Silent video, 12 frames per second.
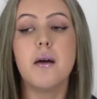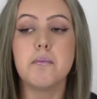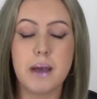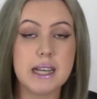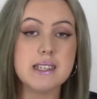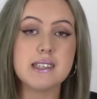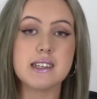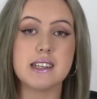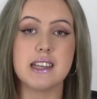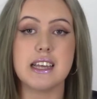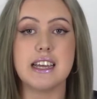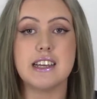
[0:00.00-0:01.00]

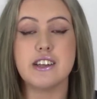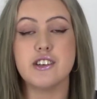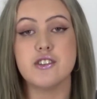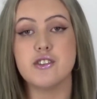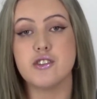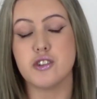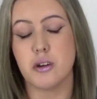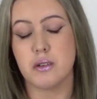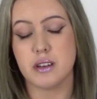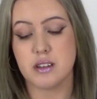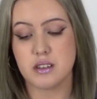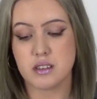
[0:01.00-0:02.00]
basically
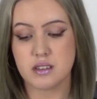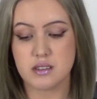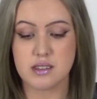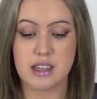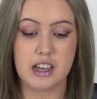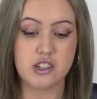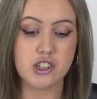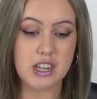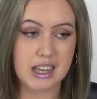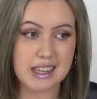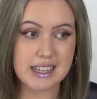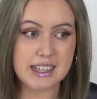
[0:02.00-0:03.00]
showing /
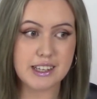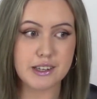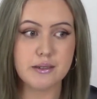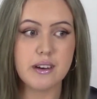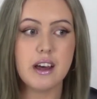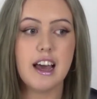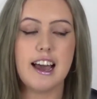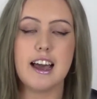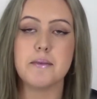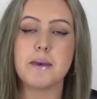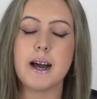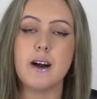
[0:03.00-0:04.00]
telling you
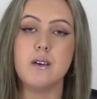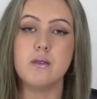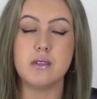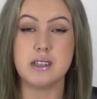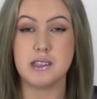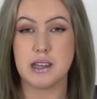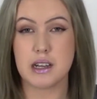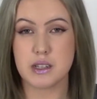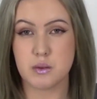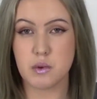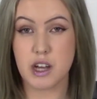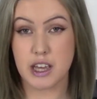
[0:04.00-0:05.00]
about exactly
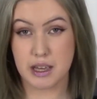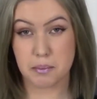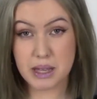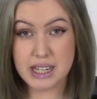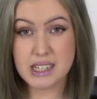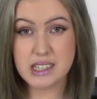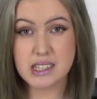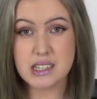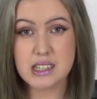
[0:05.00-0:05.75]
what happened,